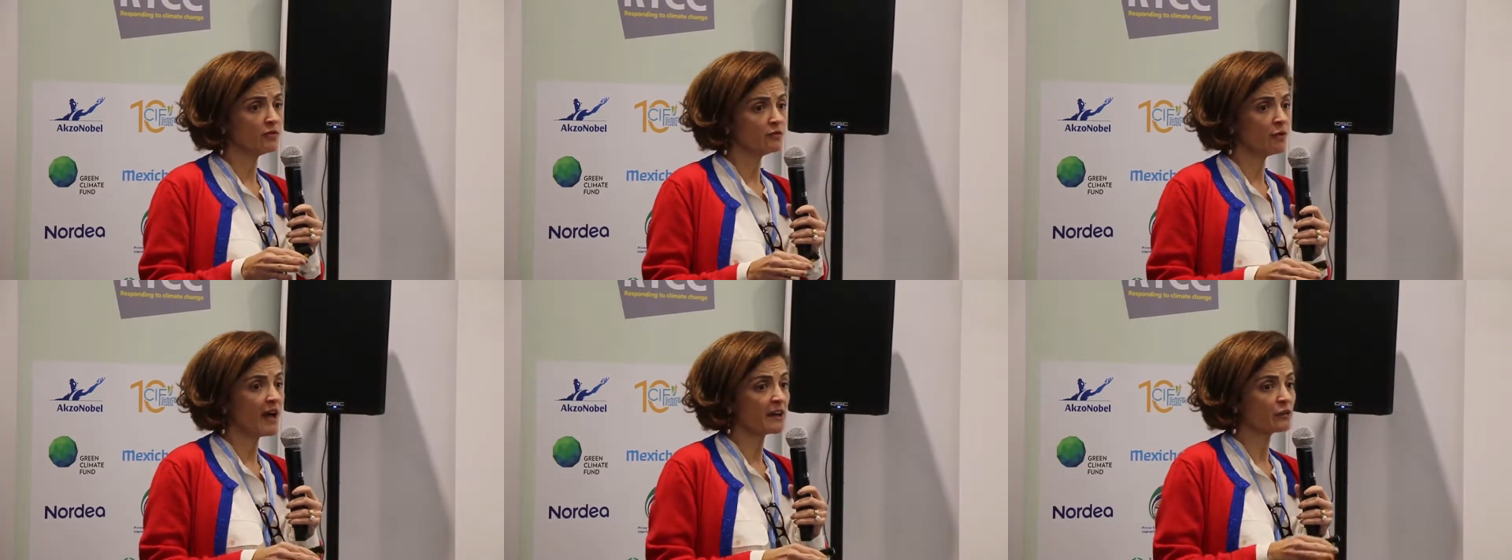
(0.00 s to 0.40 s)

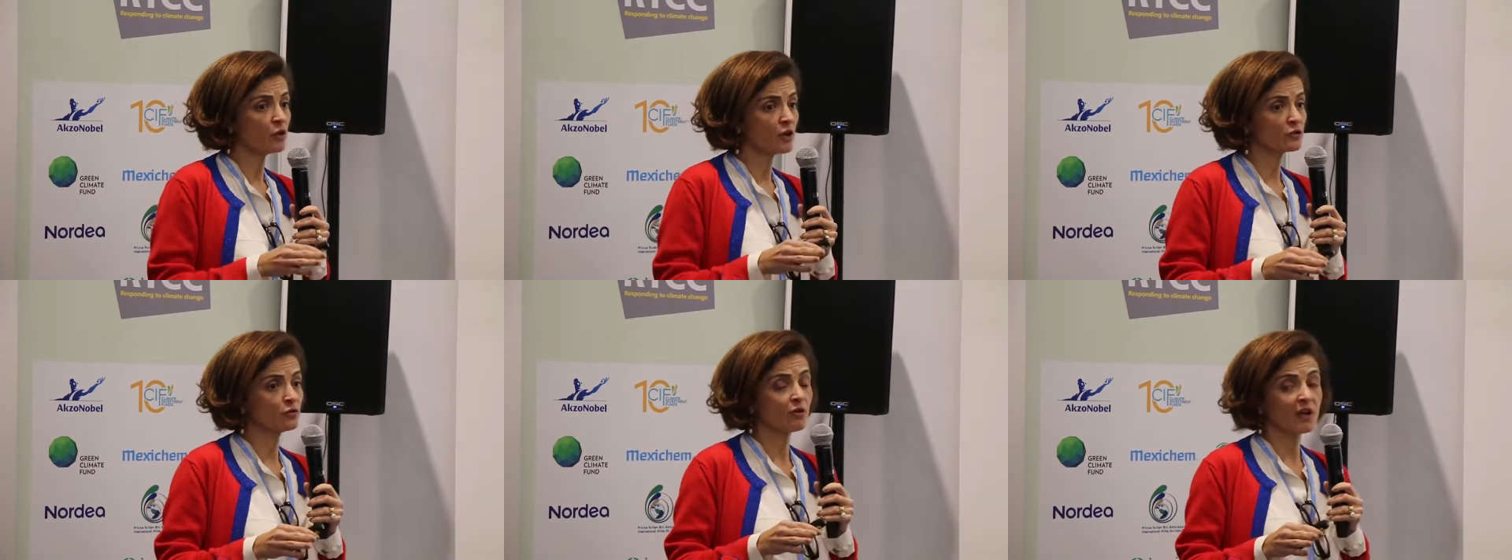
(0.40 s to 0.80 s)
We are
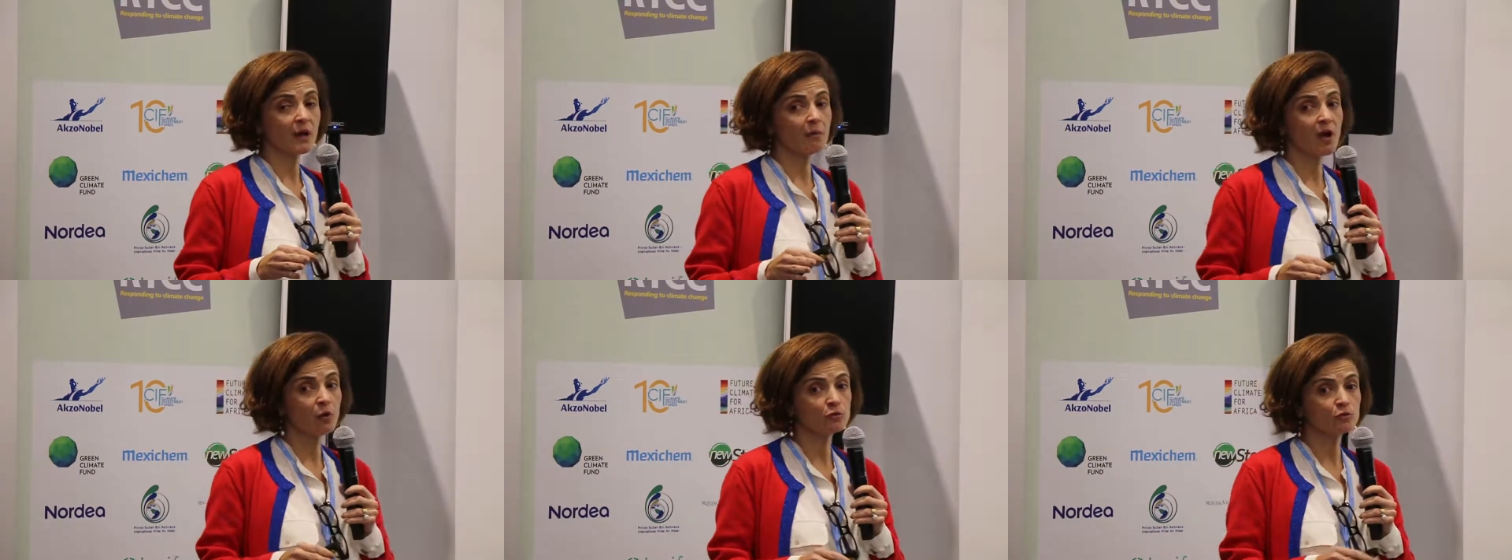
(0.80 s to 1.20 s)
not talking
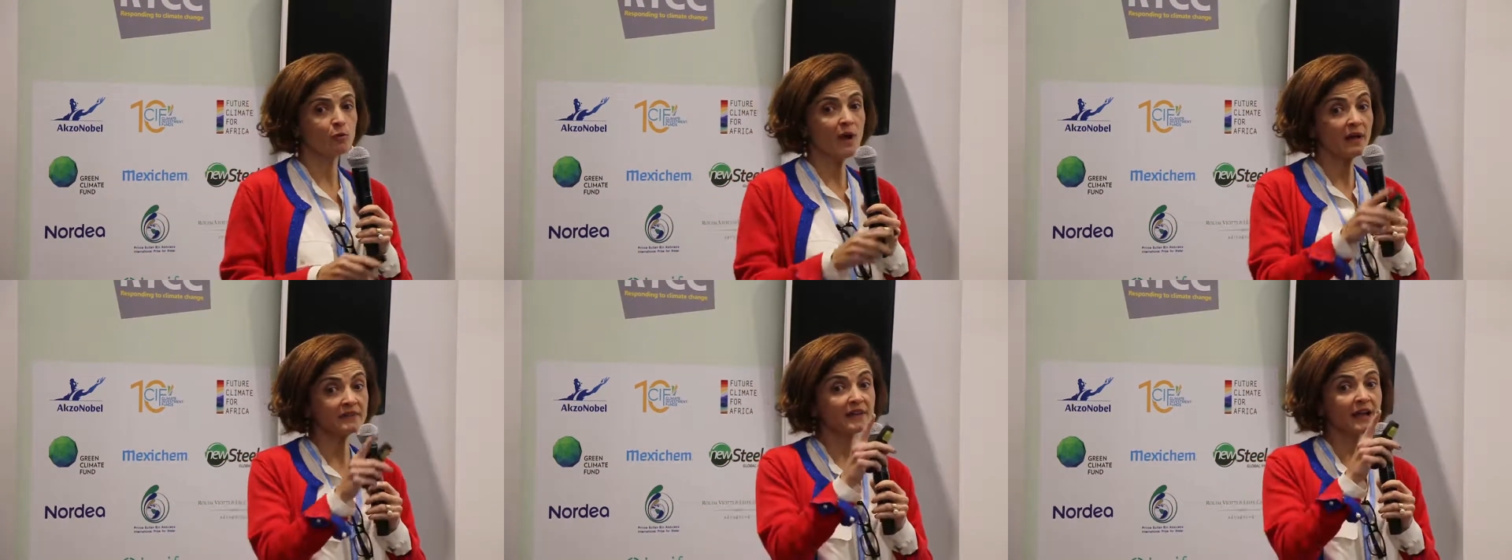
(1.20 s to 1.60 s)
about
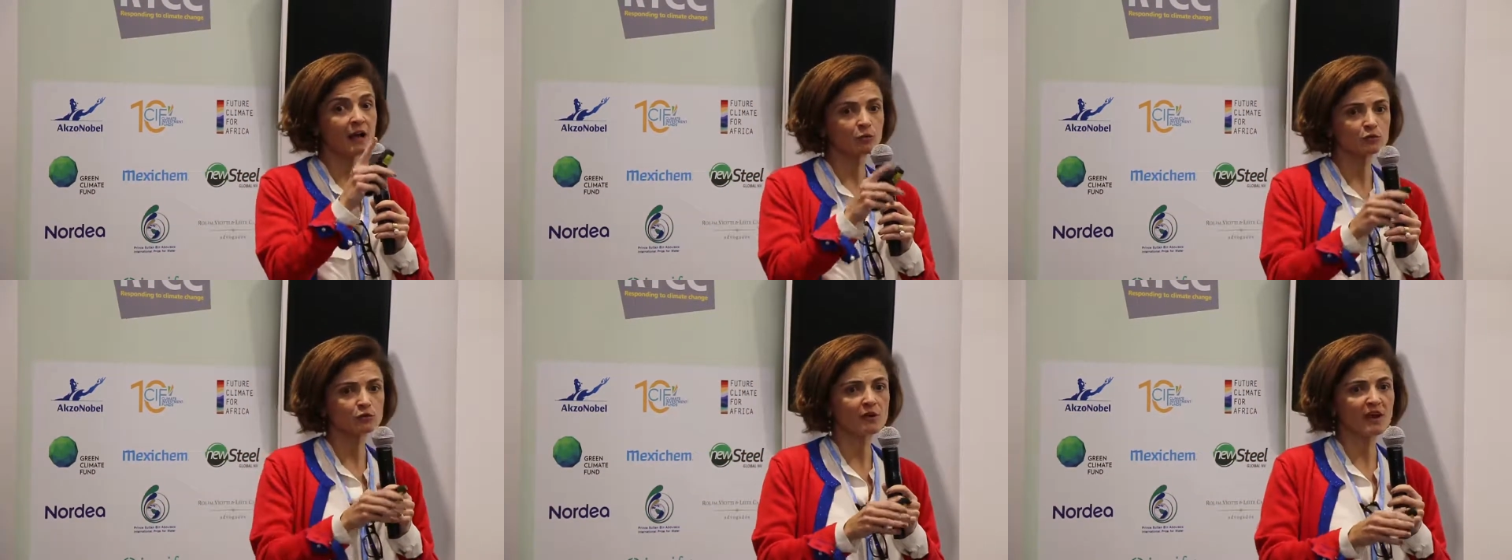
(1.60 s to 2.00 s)
one
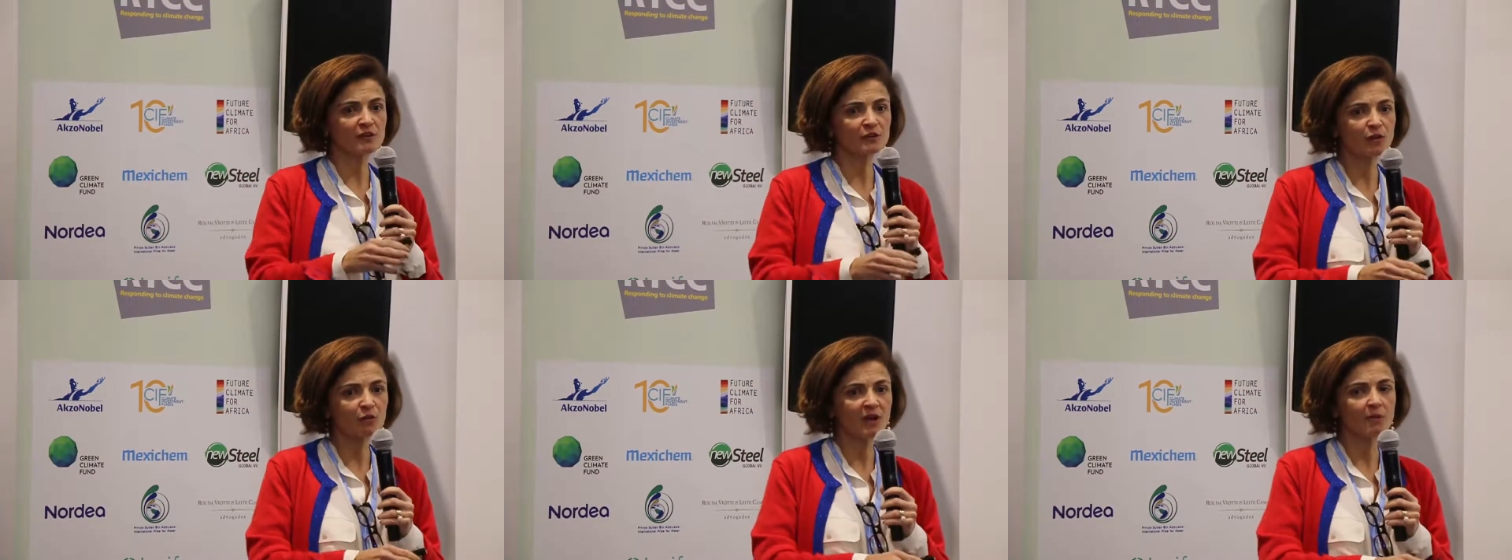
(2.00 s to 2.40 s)
country, we
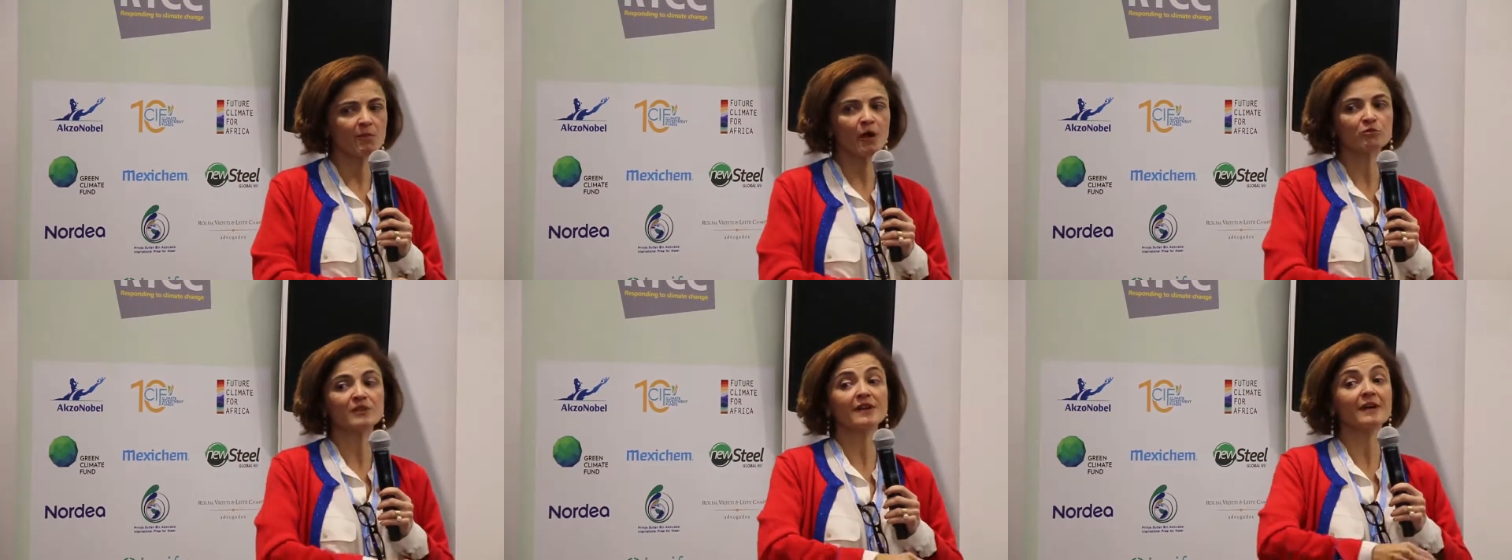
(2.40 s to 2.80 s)
are talking
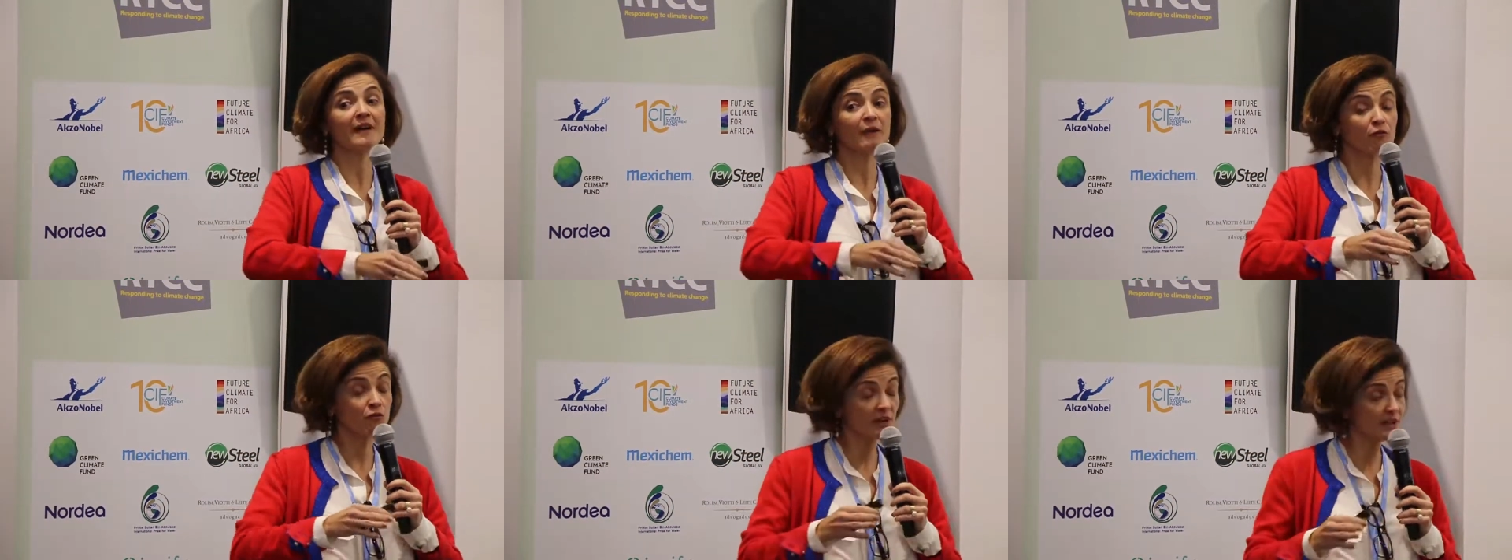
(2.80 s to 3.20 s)
about
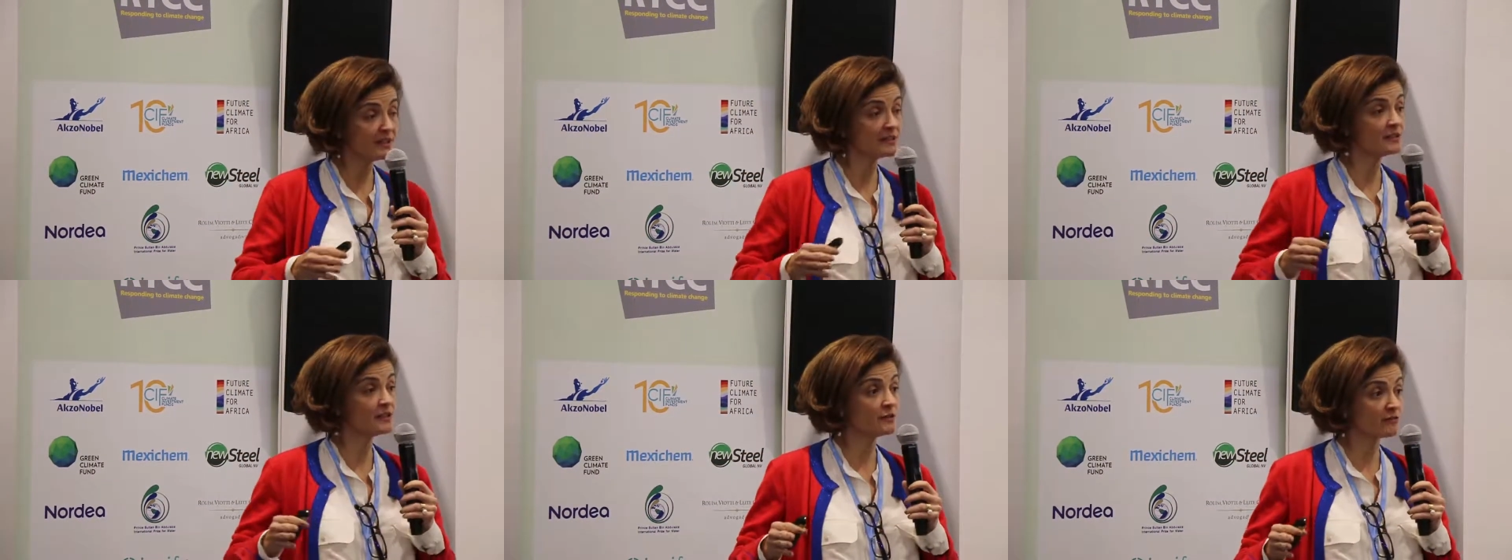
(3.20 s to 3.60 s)
a
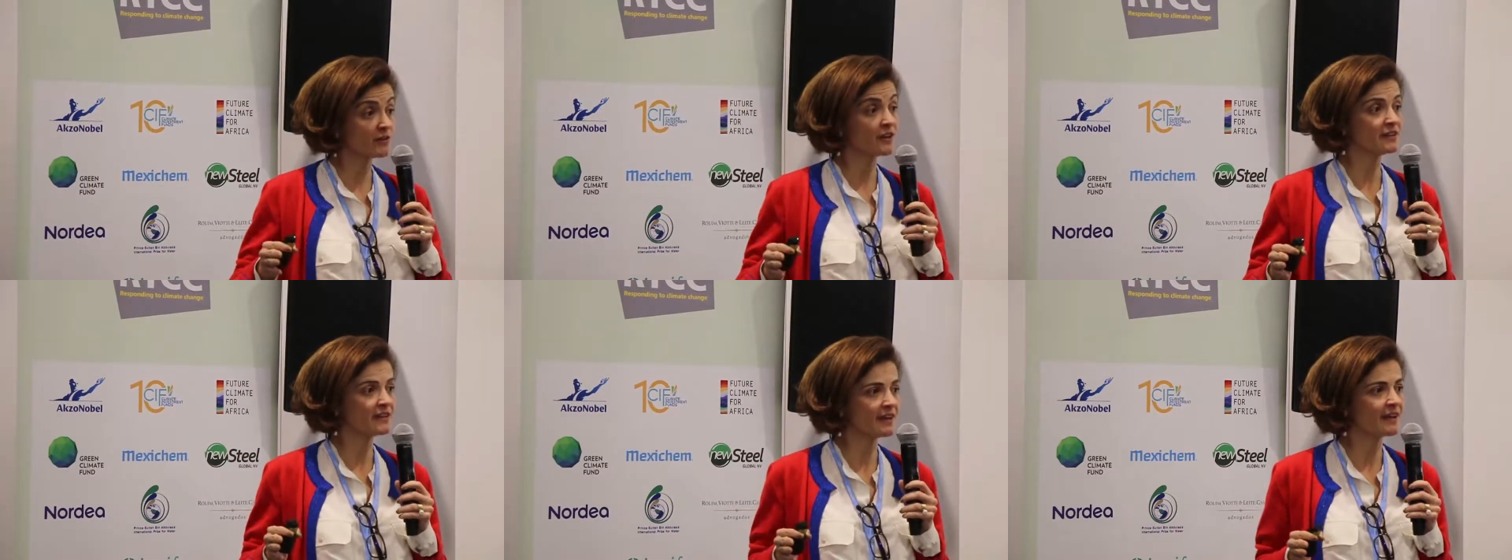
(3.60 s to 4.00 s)
really
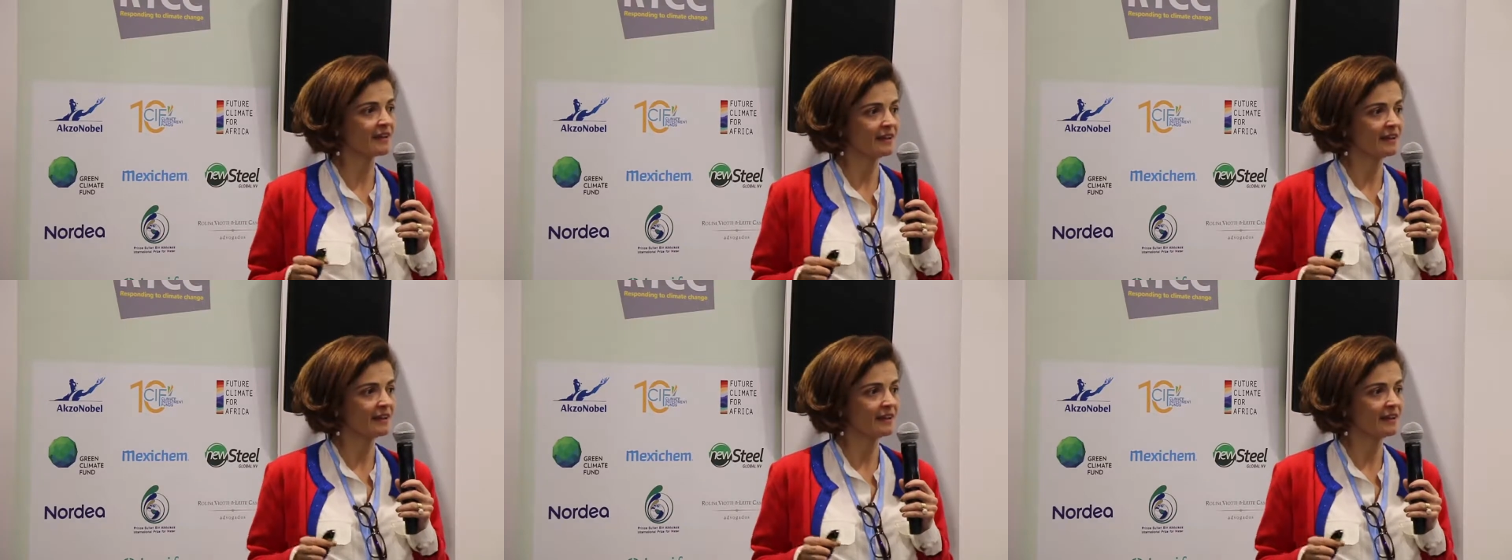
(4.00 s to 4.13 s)
different